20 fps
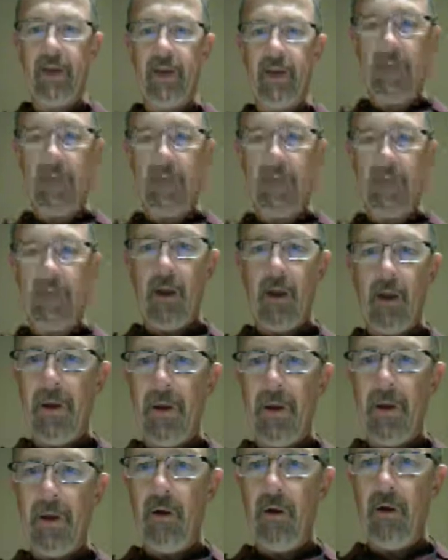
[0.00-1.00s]
if statement. I
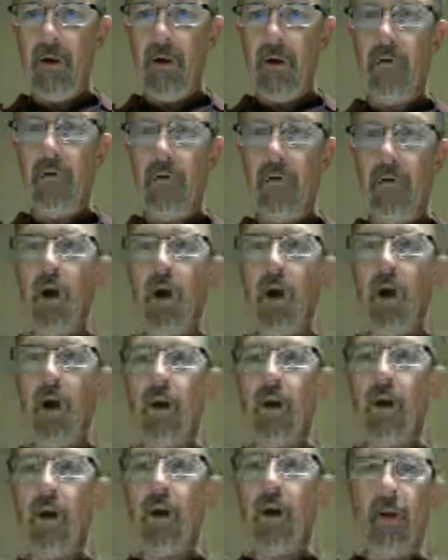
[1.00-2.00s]
hope I don't do it wrong
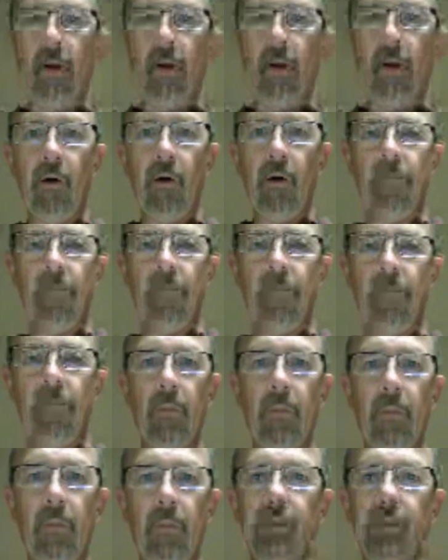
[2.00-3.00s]
or I'm going to blow up
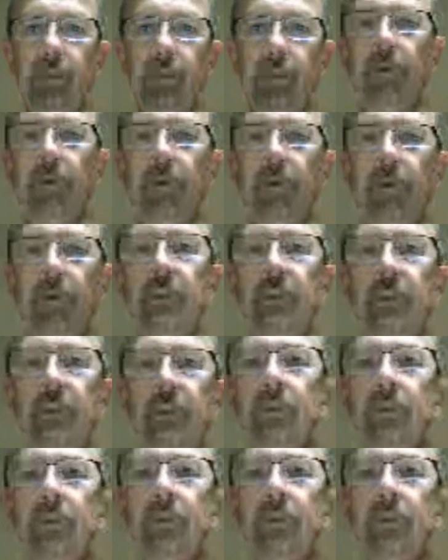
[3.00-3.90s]
my spreadsheet.